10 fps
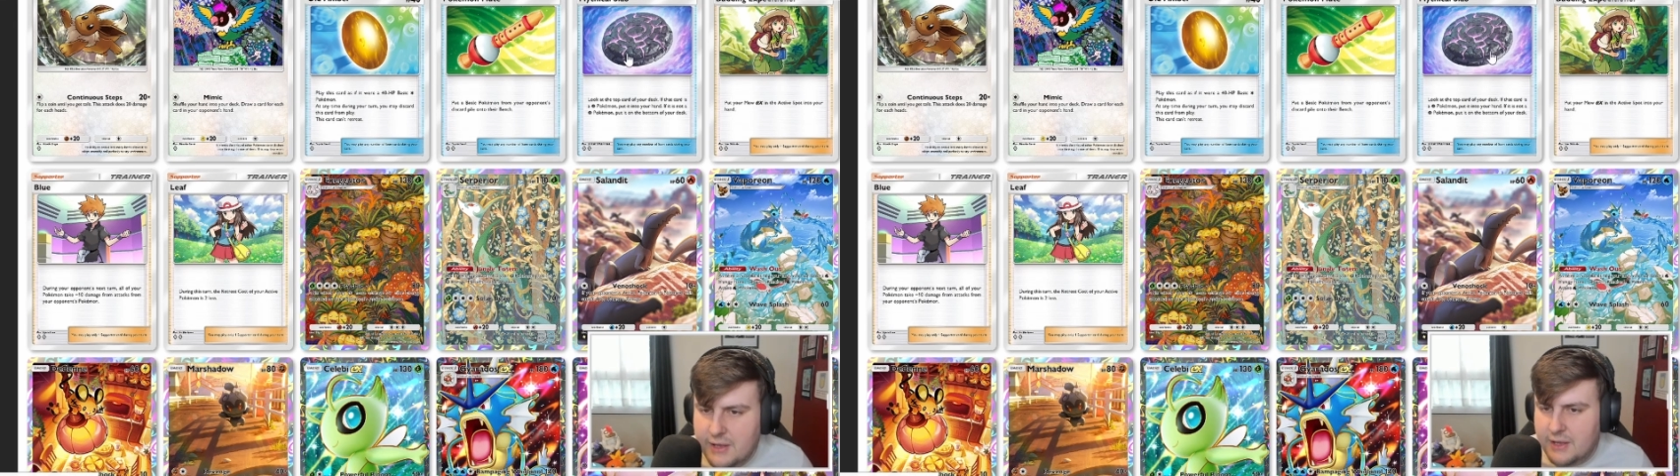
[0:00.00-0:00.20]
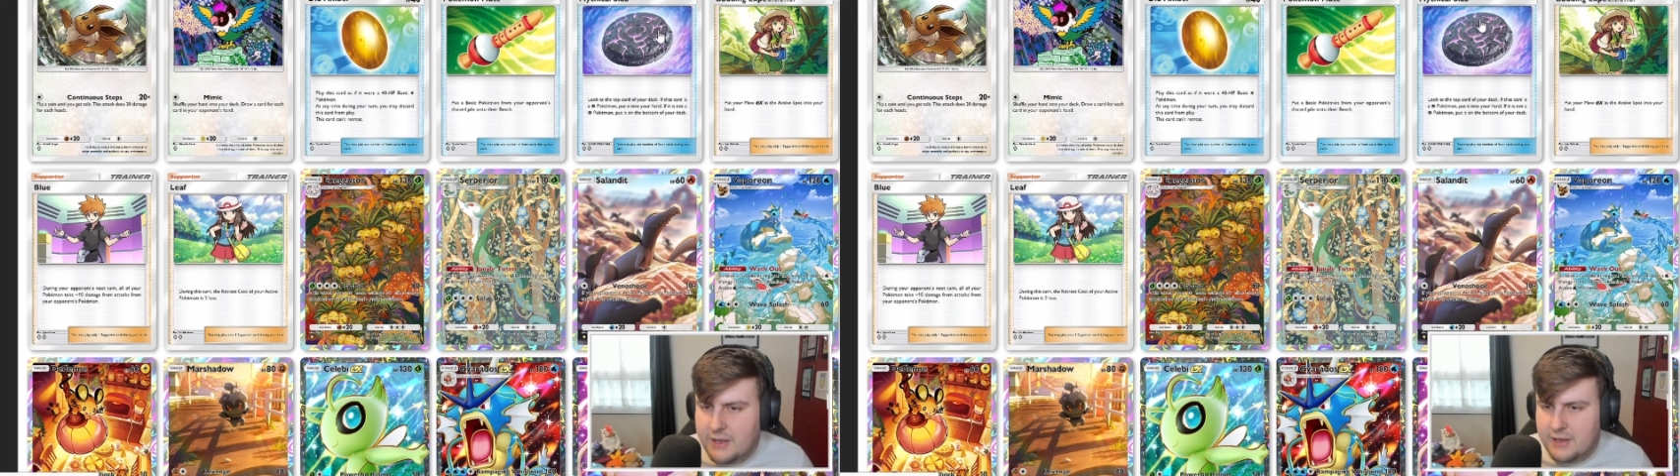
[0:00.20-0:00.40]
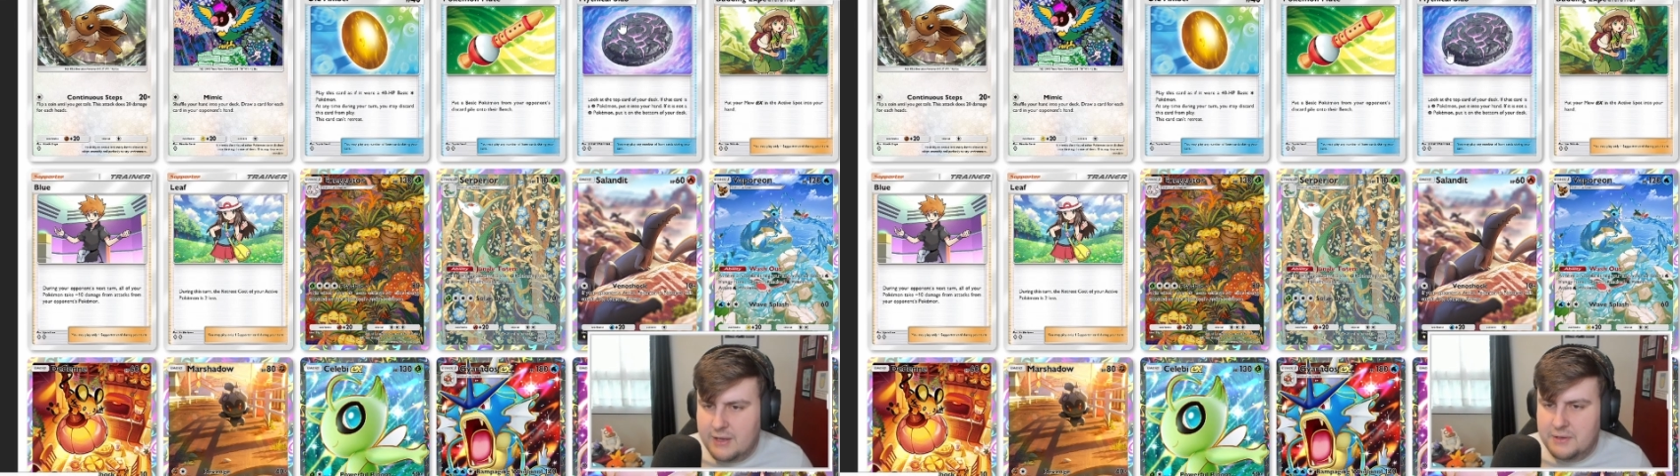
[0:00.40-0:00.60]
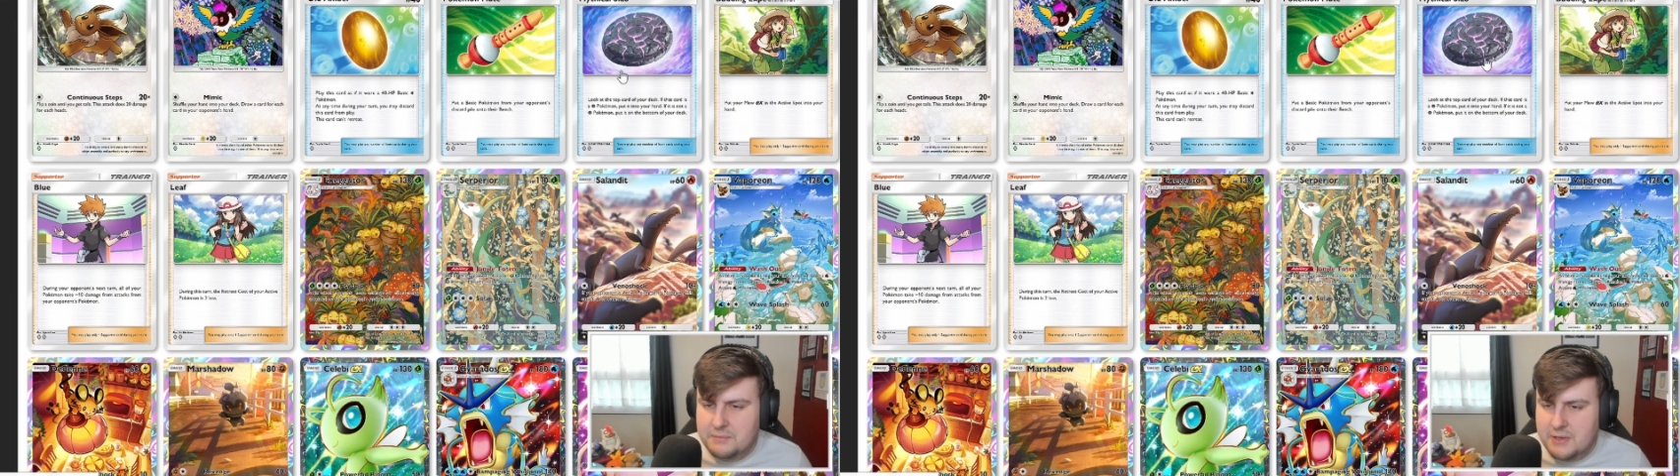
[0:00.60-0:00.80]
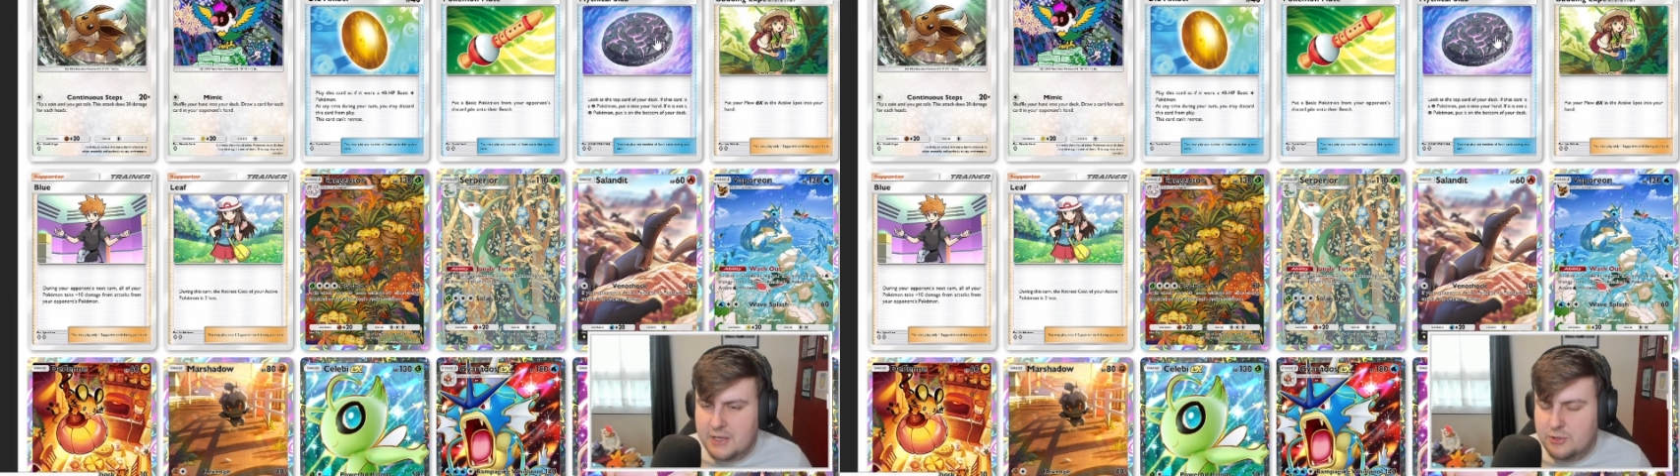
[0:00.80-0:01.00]

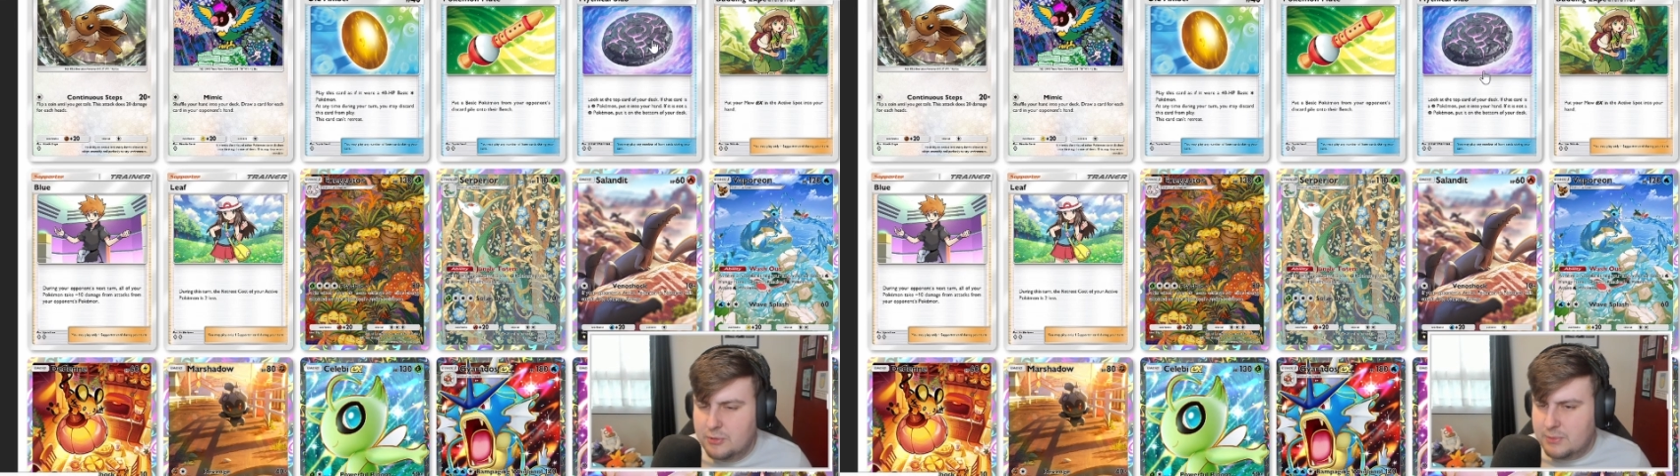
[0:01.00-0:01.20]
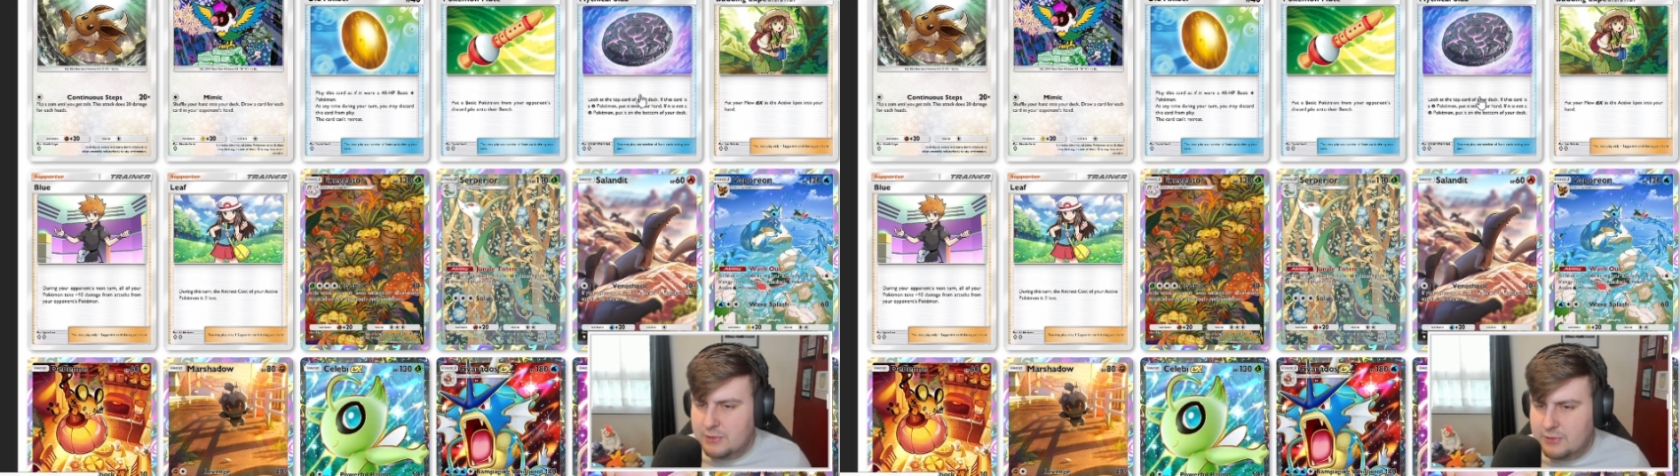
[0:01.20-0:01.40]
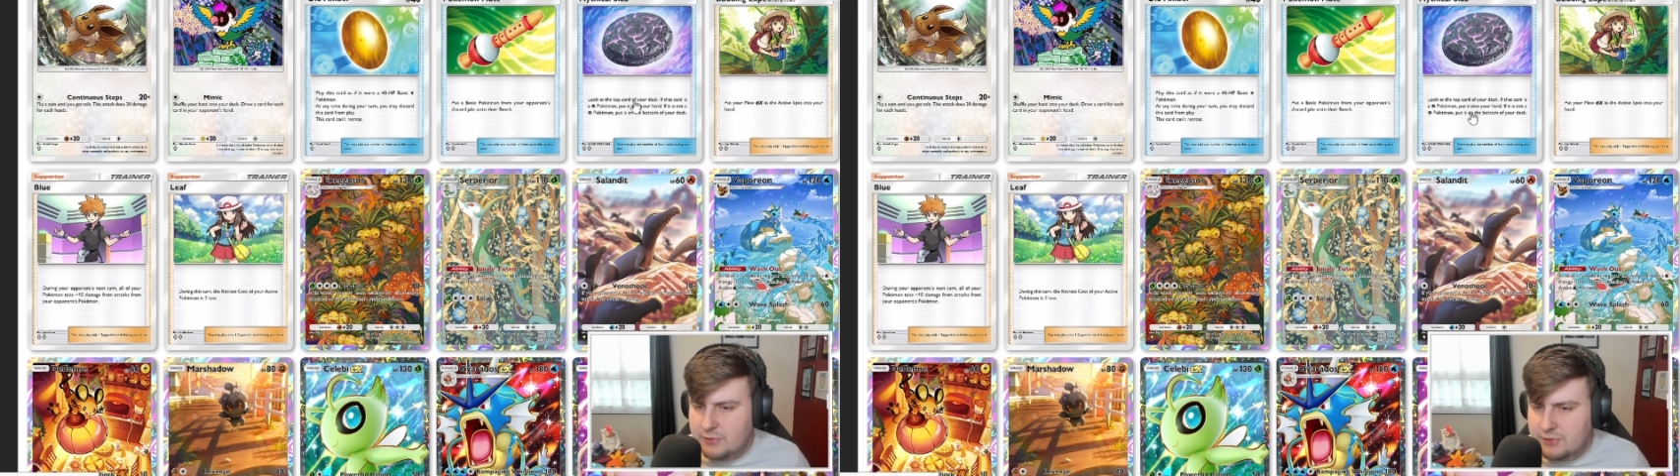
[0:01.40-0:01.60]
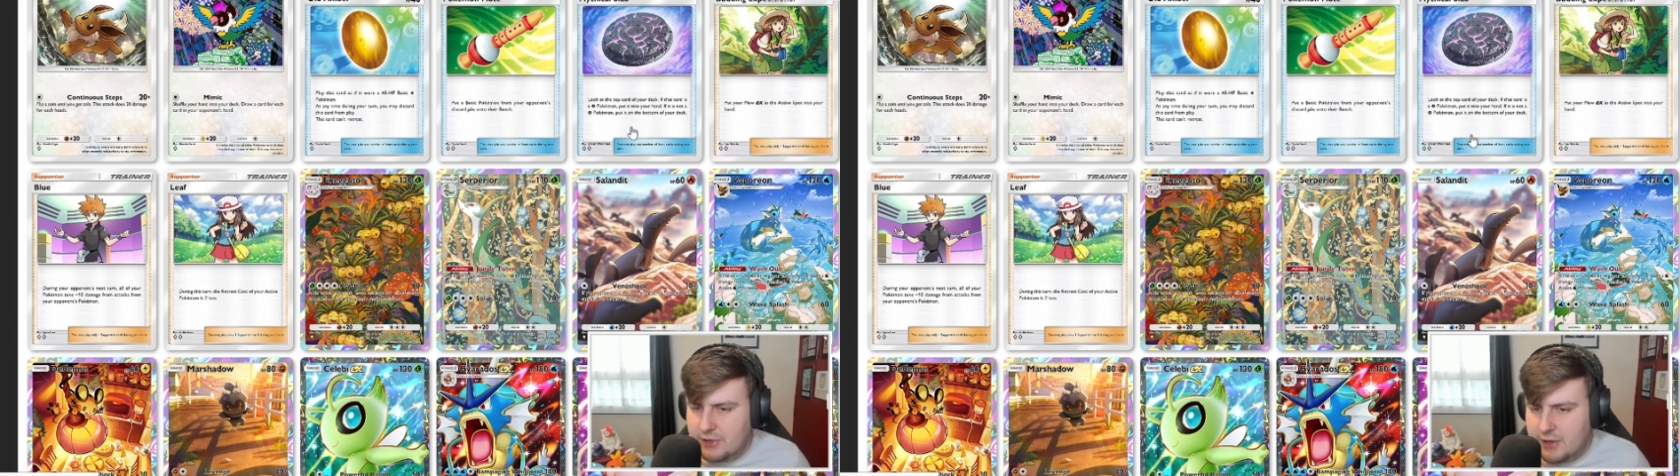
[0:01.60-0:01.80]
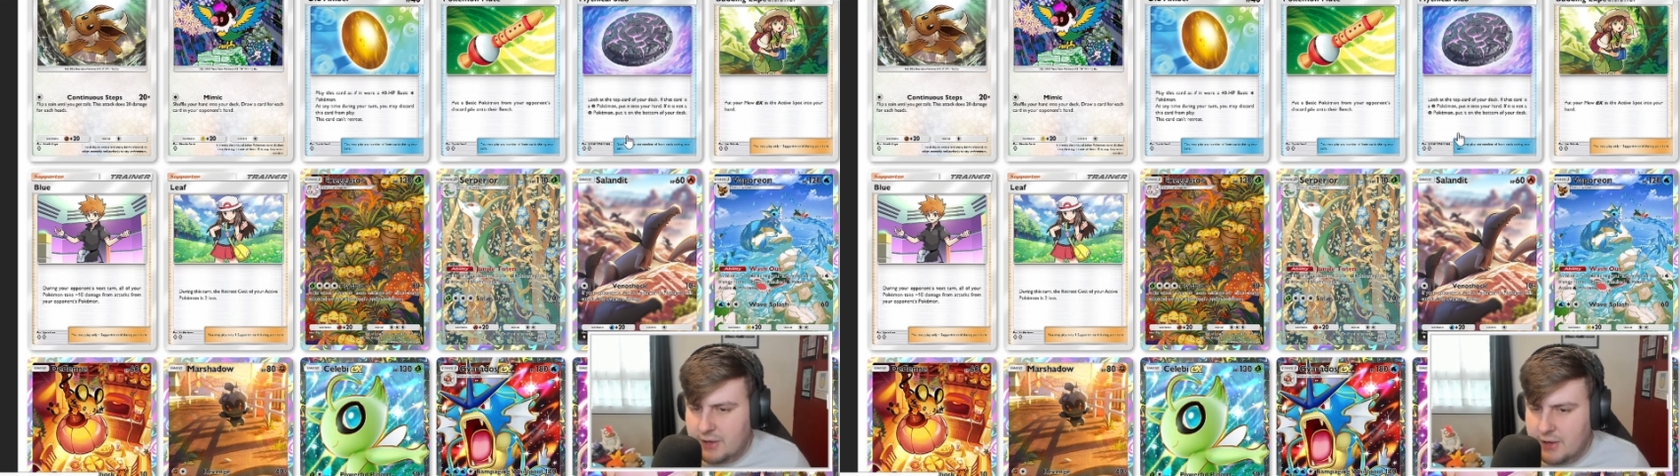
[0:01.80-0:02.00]
in your Mewtwo set,